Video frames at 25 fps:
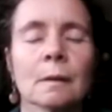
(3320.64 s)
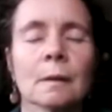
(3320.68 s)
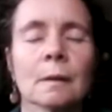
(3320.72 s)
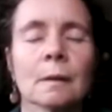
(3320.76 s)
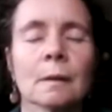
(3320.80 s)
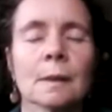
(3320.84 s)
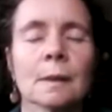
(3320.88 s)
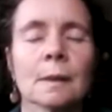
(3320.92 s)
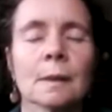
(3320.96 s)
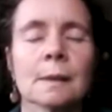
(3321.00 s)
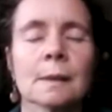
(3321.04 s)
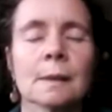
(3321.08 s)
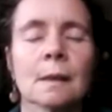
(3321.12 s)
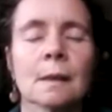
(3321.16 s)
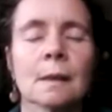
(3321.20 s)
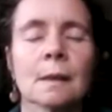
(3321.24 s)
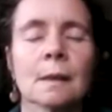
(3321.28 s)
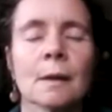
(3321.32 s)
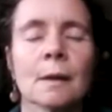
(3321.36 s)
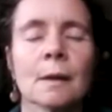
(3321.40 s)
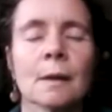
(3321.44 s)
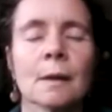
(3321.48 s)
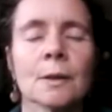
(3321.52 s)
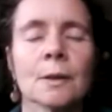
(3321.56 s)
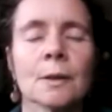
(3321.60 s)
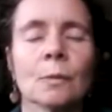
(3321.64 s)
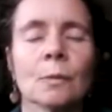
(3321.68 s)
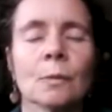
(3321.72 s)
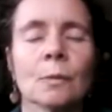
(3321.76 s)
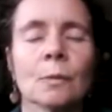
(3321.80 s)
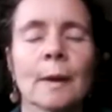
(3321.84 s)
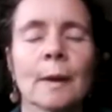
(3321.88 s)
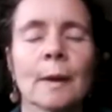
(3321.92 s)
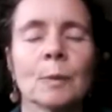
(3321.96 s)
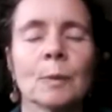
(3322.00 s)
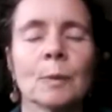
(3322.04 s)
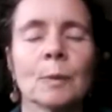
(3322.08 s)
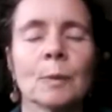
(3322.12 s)
this larger
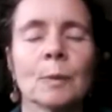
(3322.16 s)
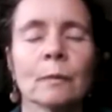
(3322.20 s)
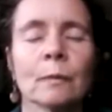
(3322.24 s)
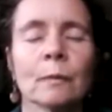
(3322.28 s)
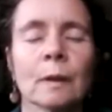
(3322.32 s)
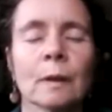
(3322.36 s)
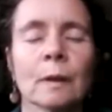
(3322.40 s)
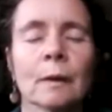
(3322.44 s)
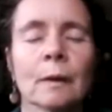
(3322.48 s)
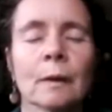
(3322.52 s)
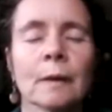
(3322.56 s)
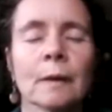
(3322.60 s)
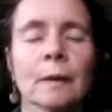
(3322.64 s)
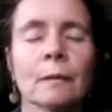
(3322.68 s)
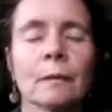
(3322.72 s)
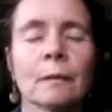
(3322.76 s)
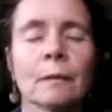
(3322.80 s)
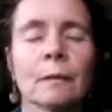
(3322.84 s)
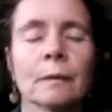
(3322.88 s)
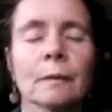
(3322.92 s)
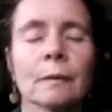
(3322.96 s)
web of life.